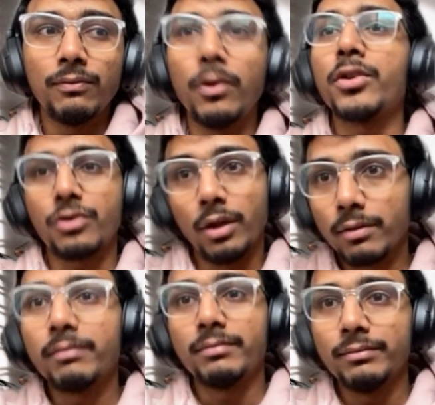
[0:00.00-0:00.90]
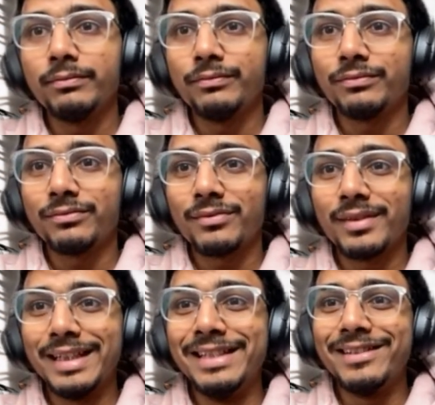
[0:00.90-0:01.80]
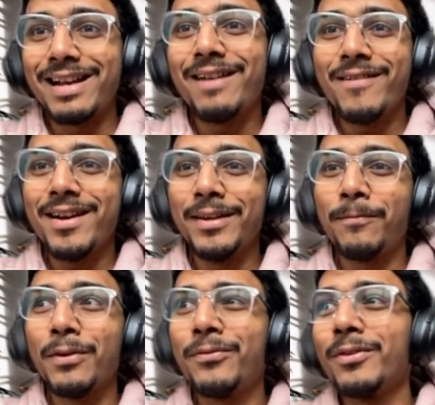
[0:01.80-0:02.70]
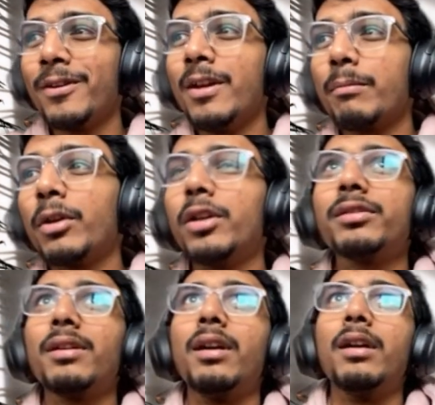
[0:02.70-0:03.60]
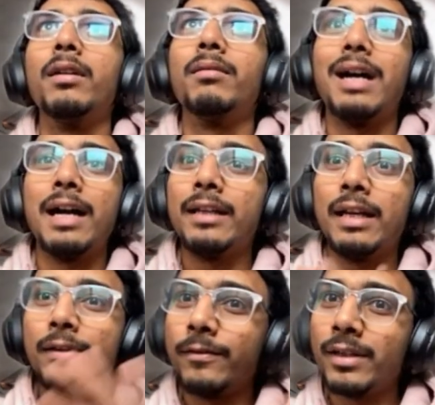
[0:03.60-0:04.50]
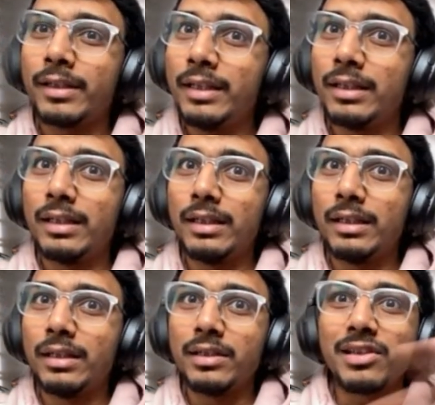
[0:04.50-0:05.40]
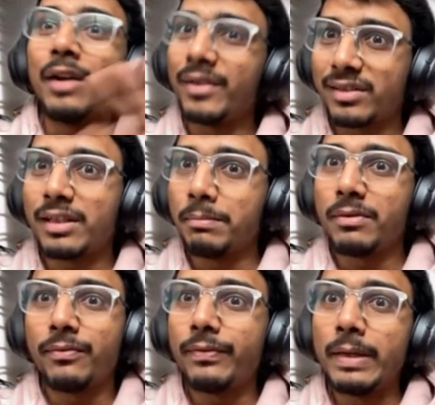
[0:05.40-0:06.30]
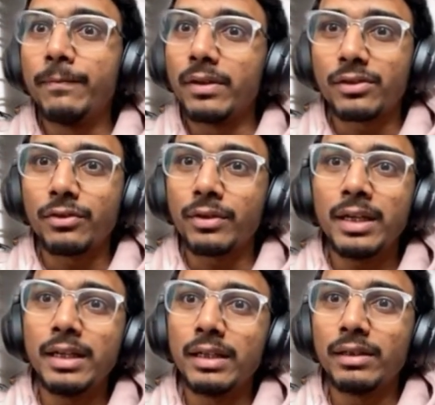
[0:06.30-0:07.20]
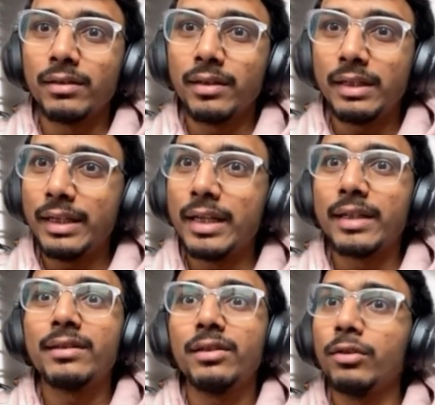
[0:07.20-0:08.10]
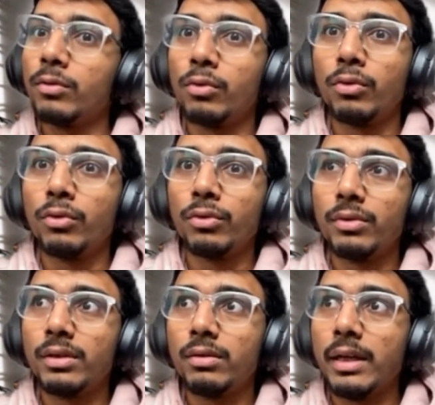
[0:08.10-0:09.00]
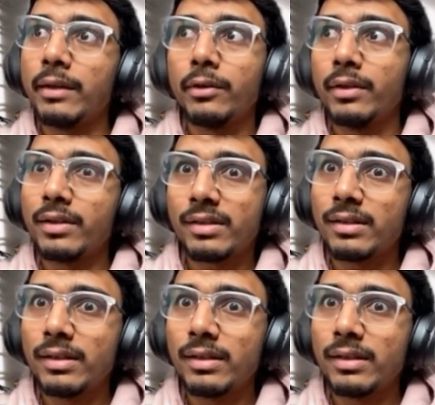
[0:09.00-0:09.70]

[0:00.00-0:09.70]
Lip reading: for sure. In Java, if you because I worked in the JavaScript frameworks, okay, React, Node, Angular.